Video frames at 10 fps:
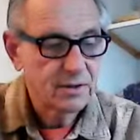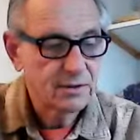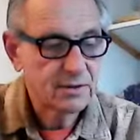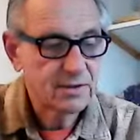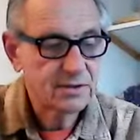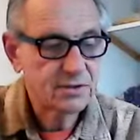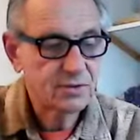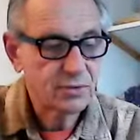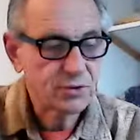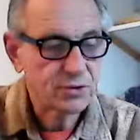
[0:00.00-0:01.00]
the
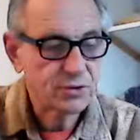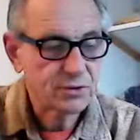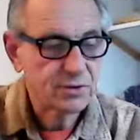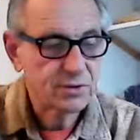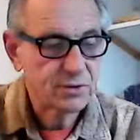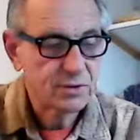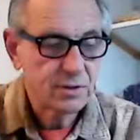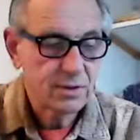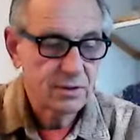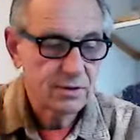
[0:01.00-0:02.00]
distortions,
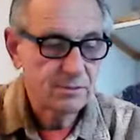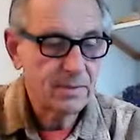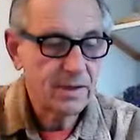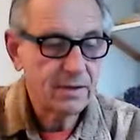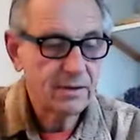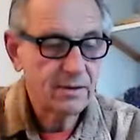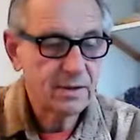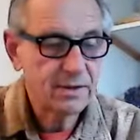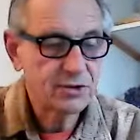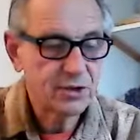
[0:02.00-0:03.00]
the
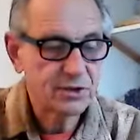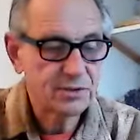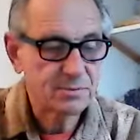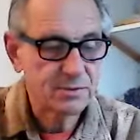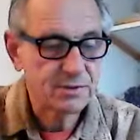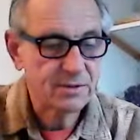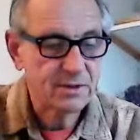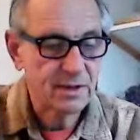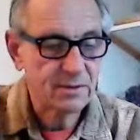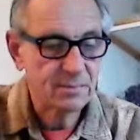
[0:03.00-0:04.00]
maladjustments
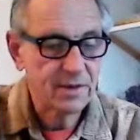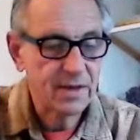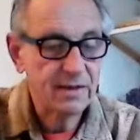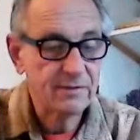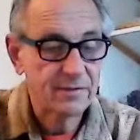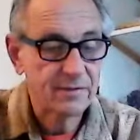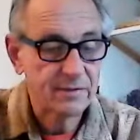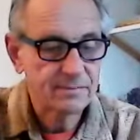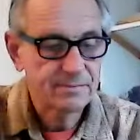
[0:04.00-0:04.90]
in our behavior.